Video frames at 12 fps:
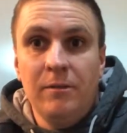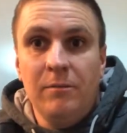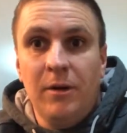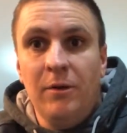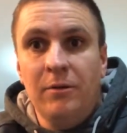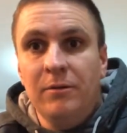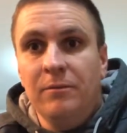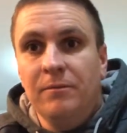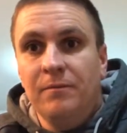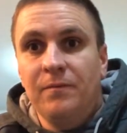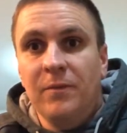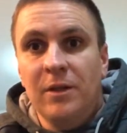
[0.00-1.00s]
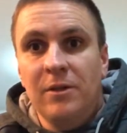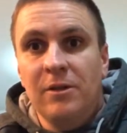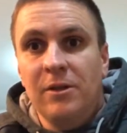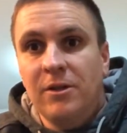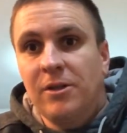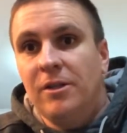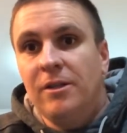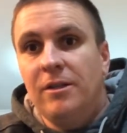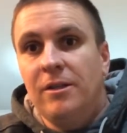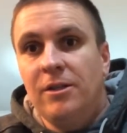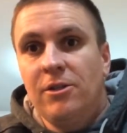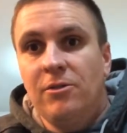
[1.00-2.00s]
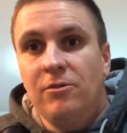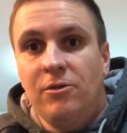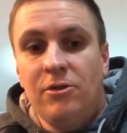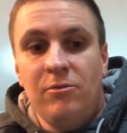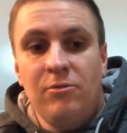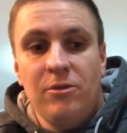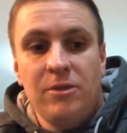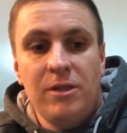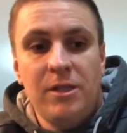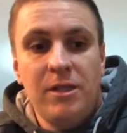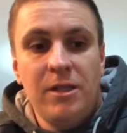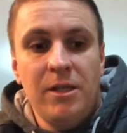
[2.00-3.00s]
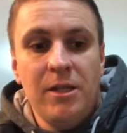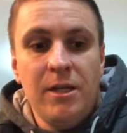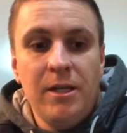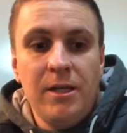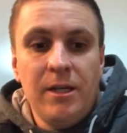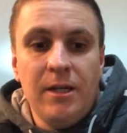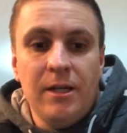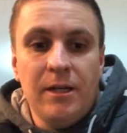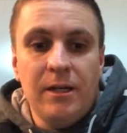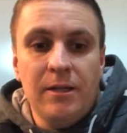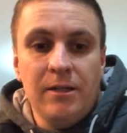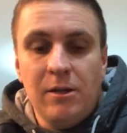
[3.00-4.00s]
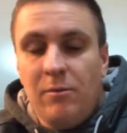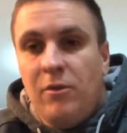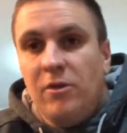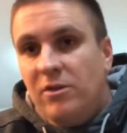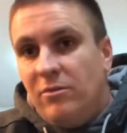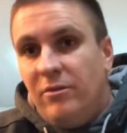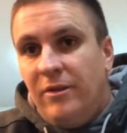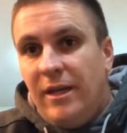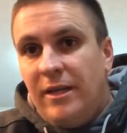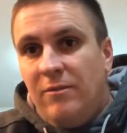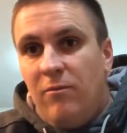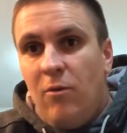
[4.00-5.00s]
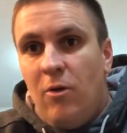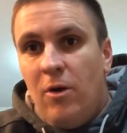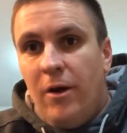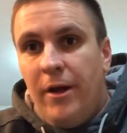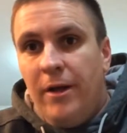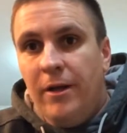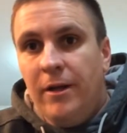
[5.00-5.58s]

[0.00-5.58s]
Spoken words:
bone insertion at the ischial tuberosity. So possibly that's why